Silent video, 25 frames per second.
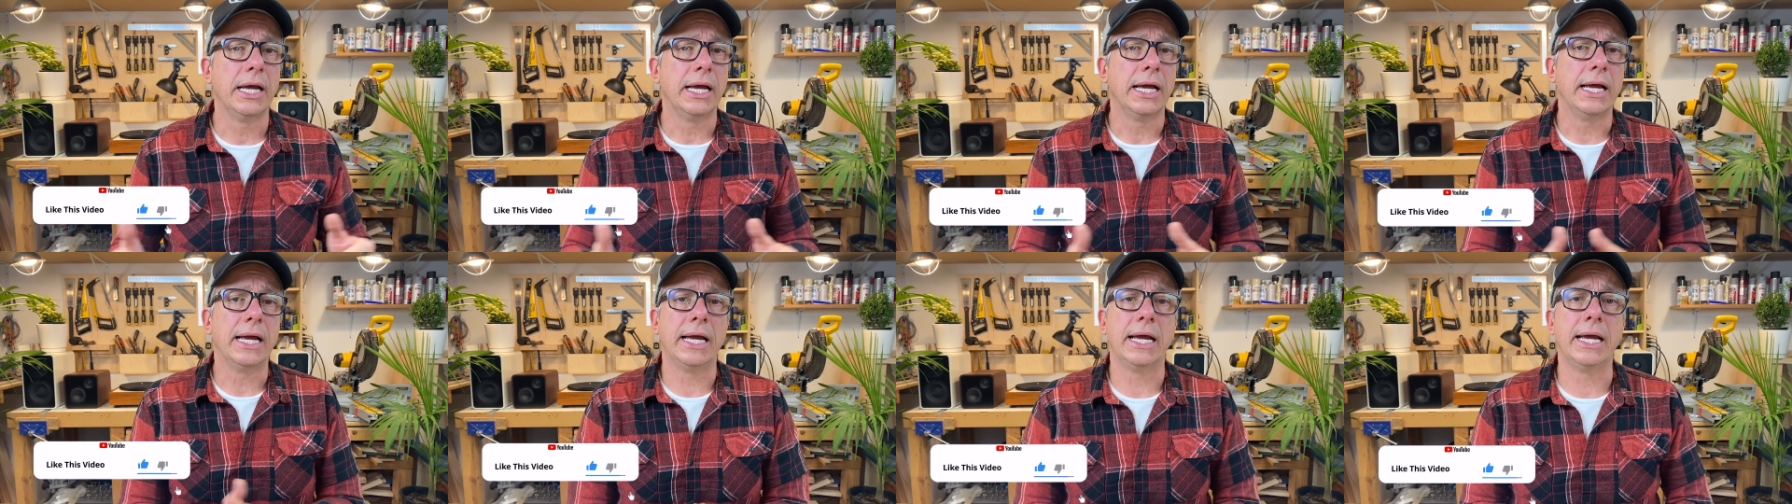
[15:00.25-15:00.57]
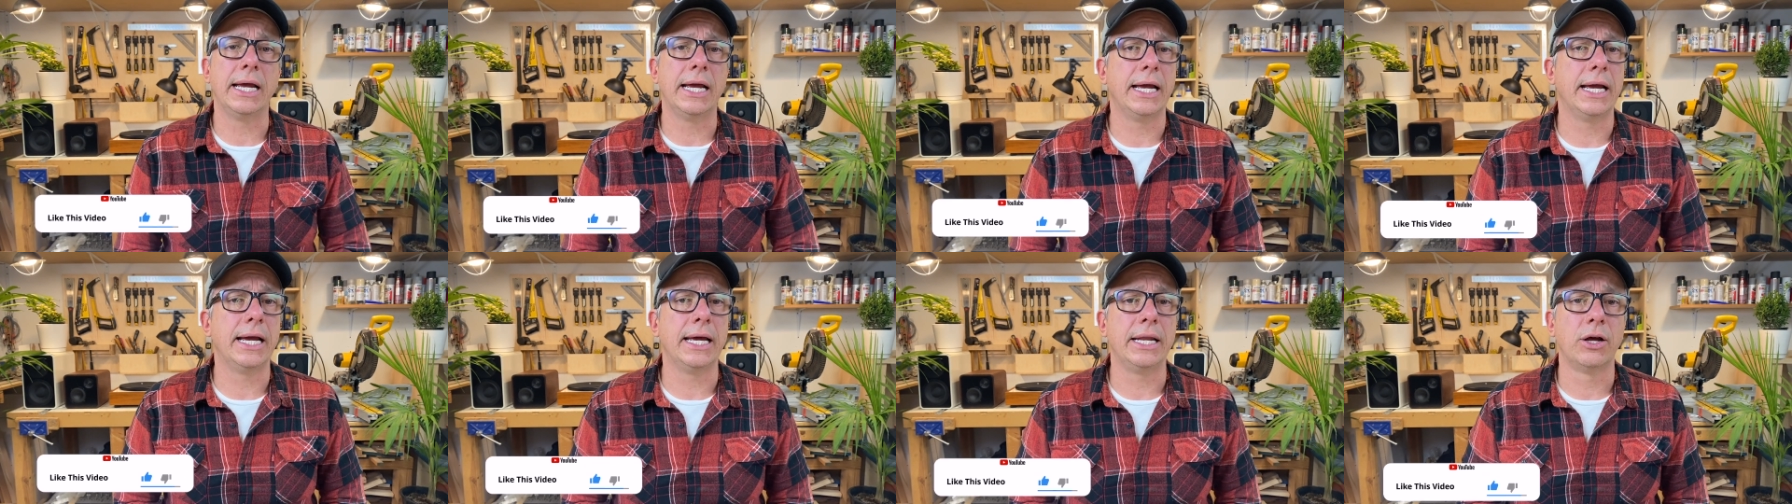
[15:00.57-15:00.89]

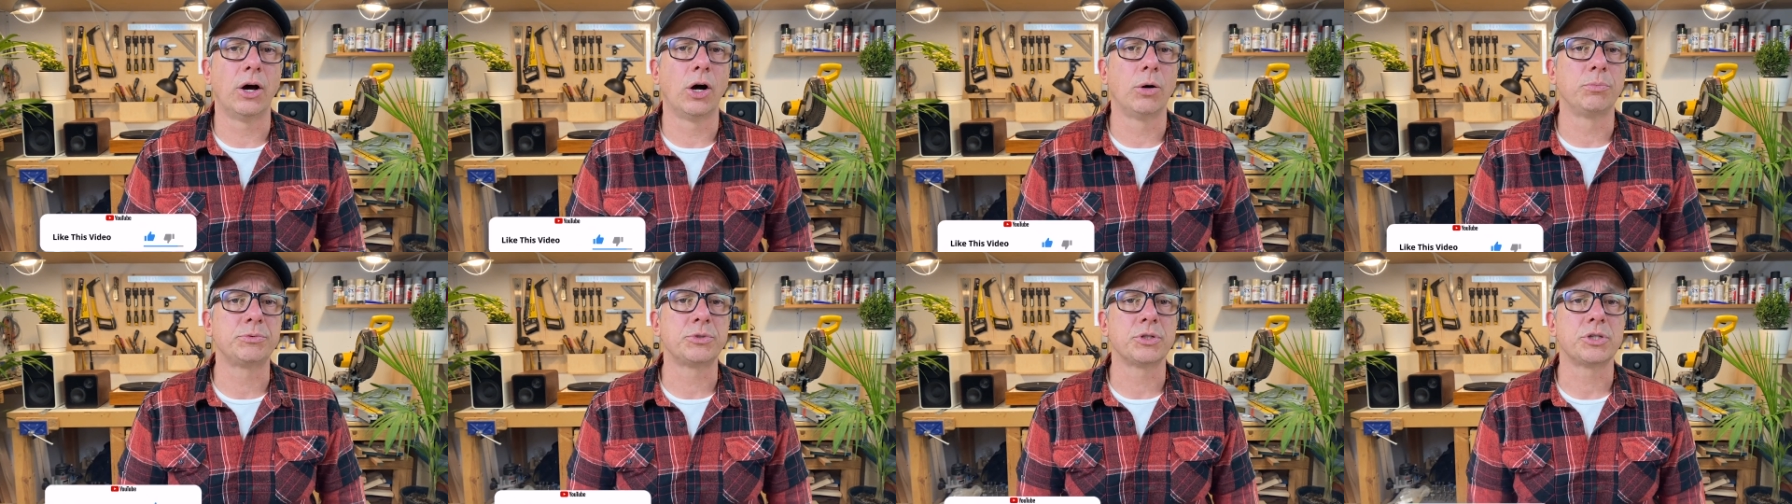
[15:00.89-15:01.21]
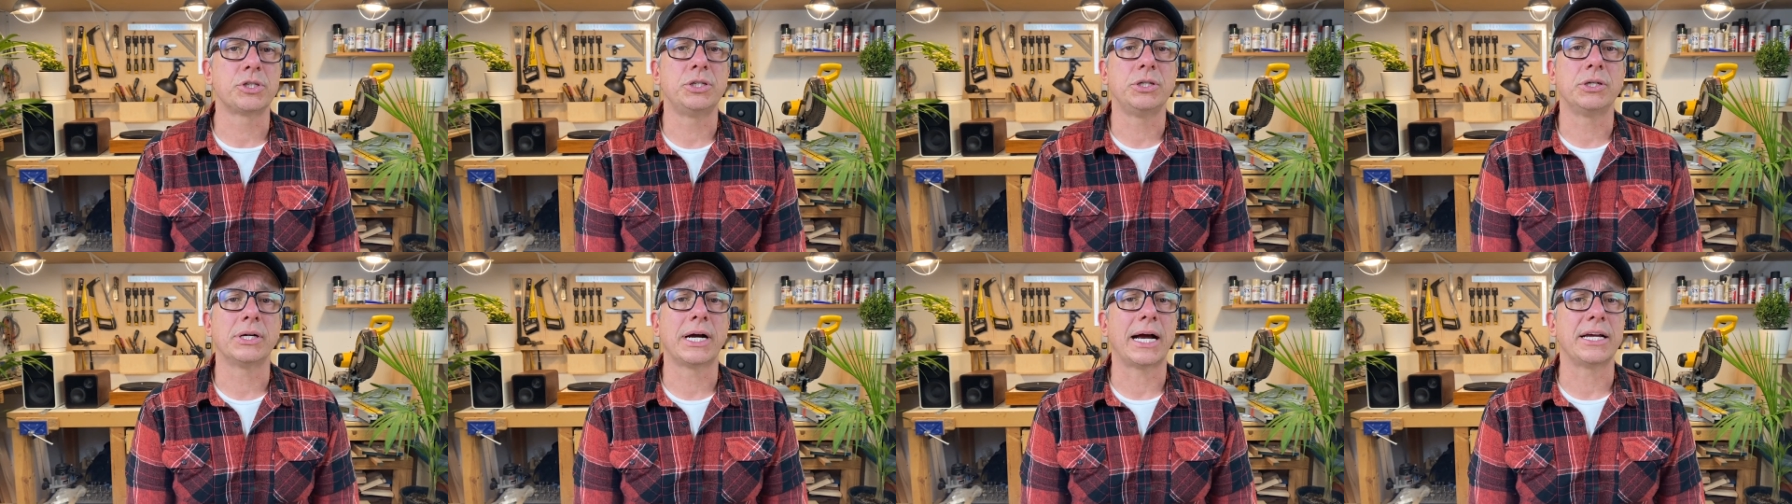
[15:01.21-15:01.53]
and hope to
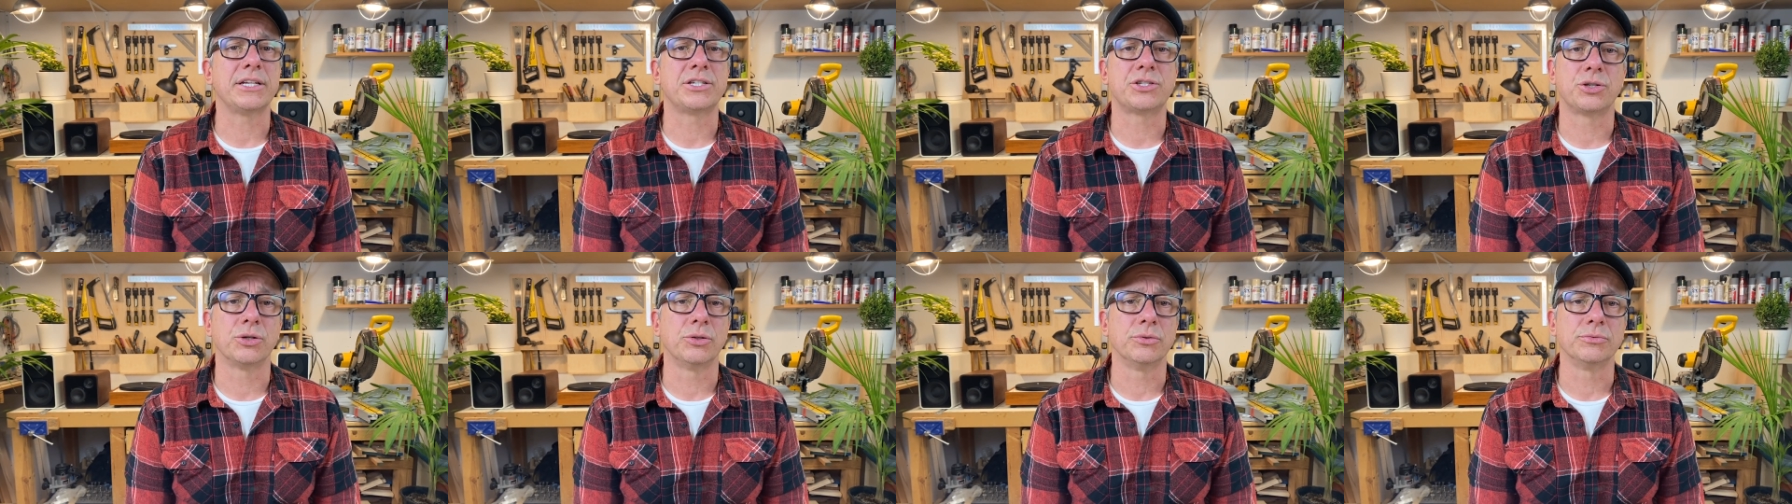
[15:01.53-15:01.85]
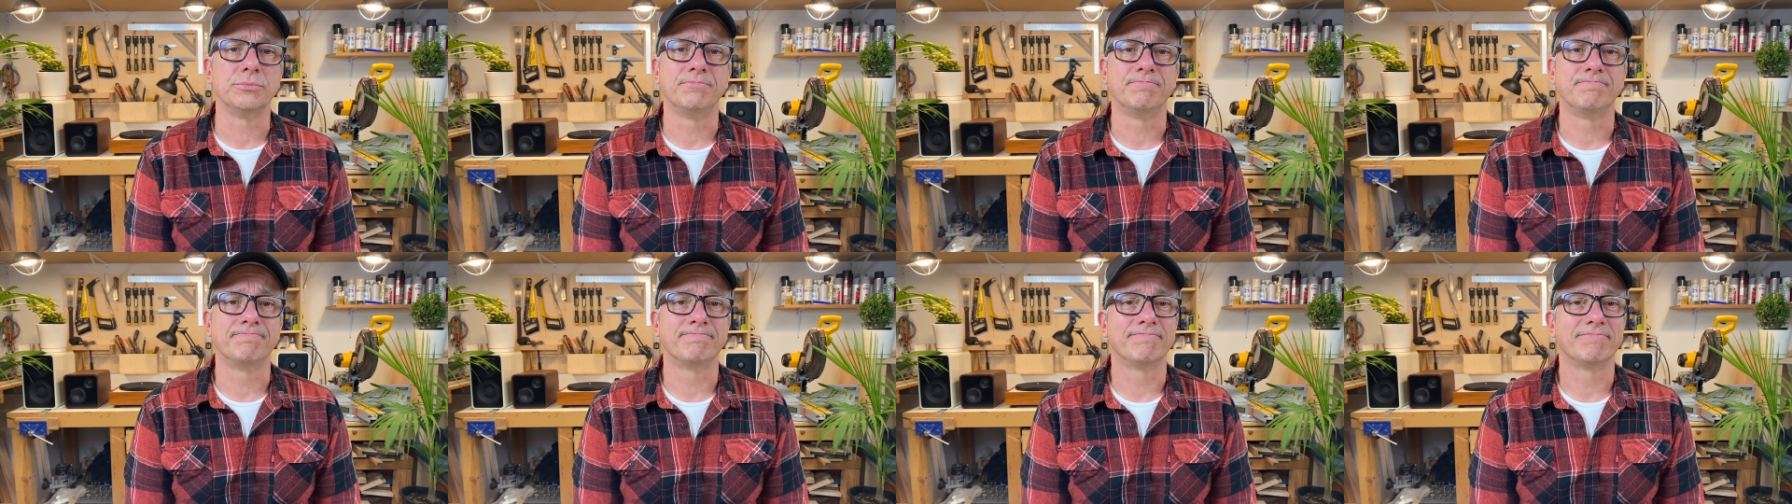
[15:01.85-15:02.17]
see you guys
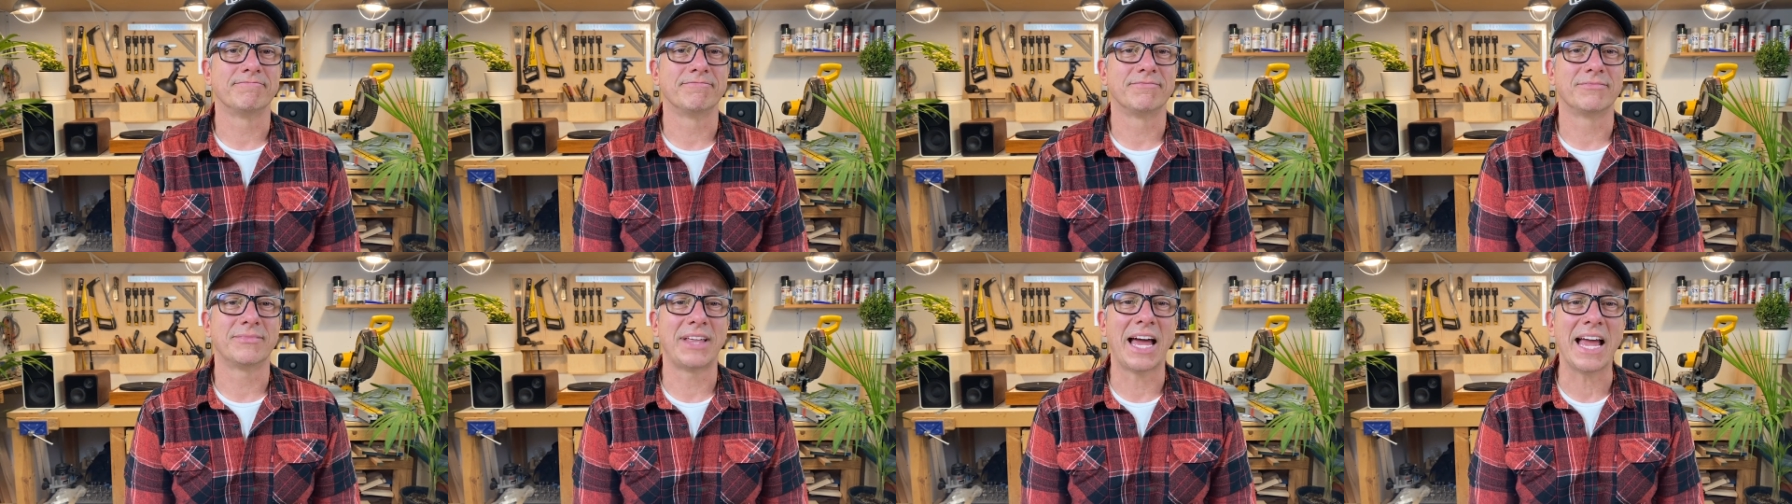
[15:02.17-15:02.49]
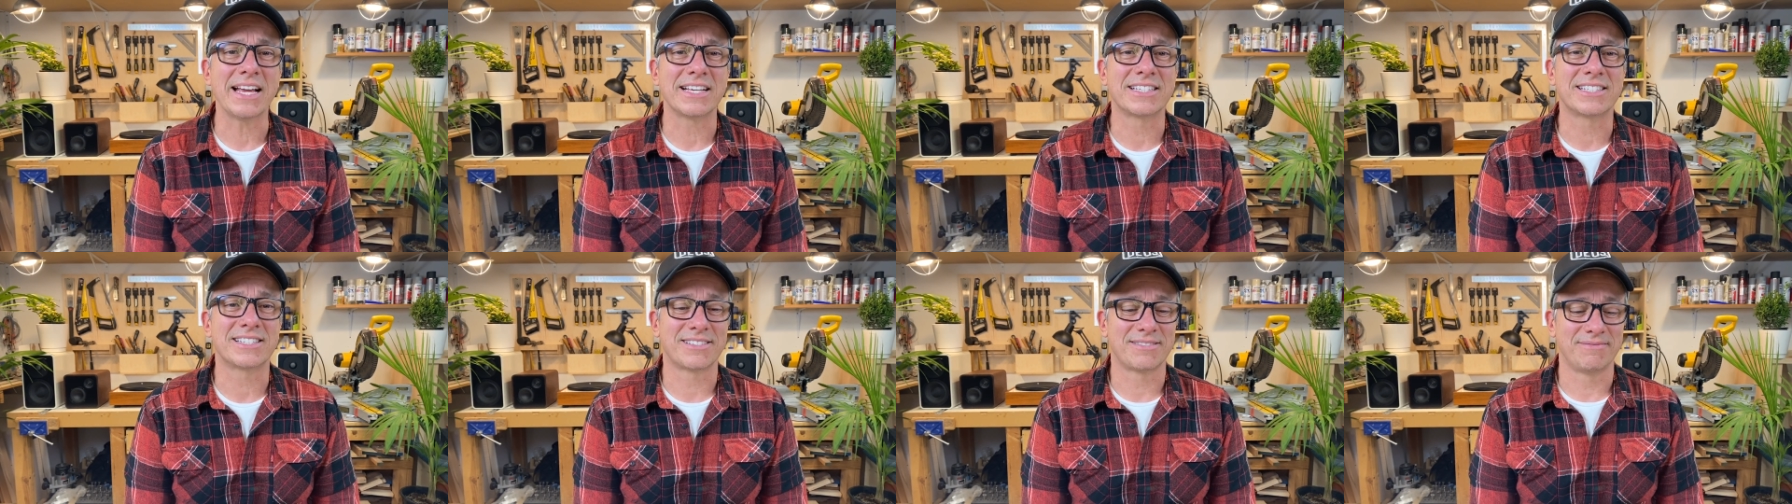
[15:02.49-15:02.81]
soon.
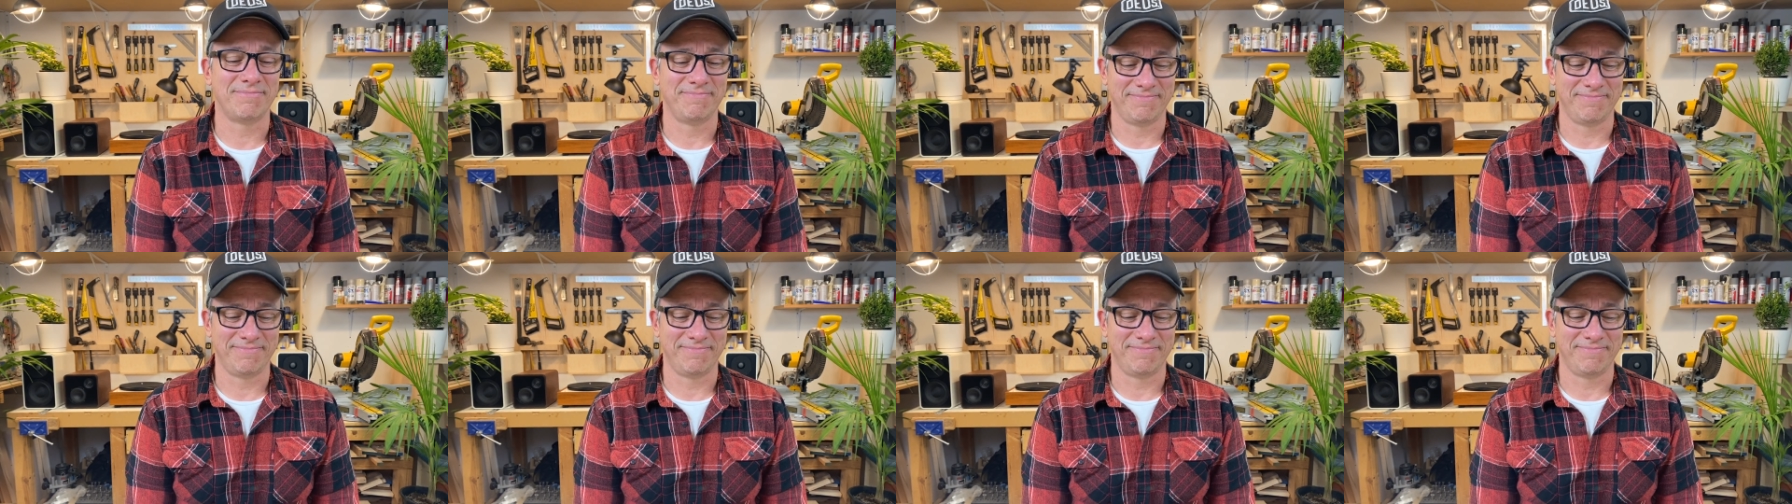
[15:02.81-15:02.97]
Thanks.